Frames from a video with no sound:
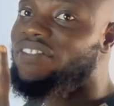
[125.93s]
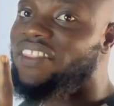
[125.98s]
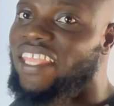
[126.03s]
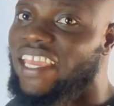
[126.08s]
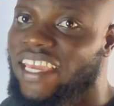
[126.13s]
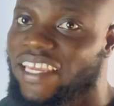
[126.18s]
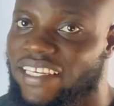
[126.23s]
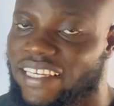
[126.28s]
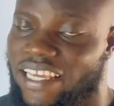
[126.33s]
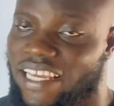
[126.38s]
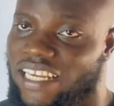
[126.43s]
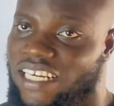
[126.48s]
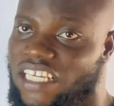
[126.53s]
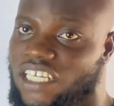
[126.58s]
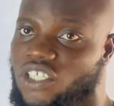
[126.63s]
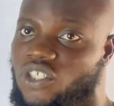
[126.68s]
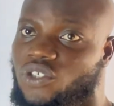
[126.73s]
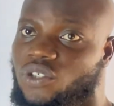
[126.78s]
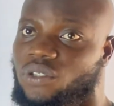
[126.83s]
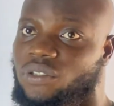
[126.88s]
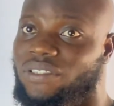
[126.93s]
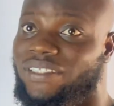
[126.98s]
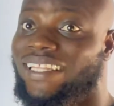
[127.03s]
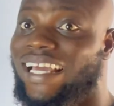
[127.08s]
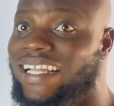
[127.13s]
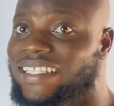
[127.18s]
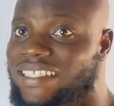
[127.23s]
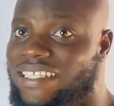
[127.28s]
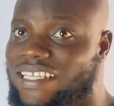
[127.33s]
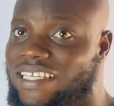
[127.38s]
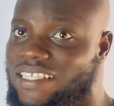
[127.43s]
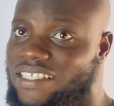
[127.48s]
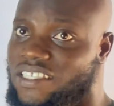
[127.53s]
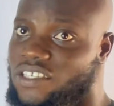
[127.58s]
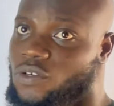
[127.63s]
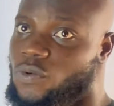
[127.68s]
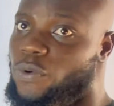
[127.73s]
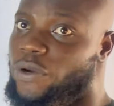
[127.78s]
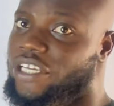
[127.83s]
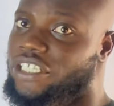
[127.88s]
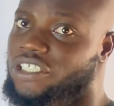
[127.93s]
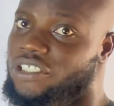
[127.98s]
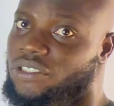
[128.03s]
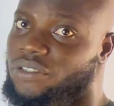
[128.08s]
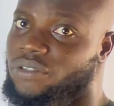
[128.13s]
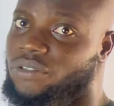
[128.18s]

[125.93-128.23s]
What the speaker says: 10 electrons? That is the question.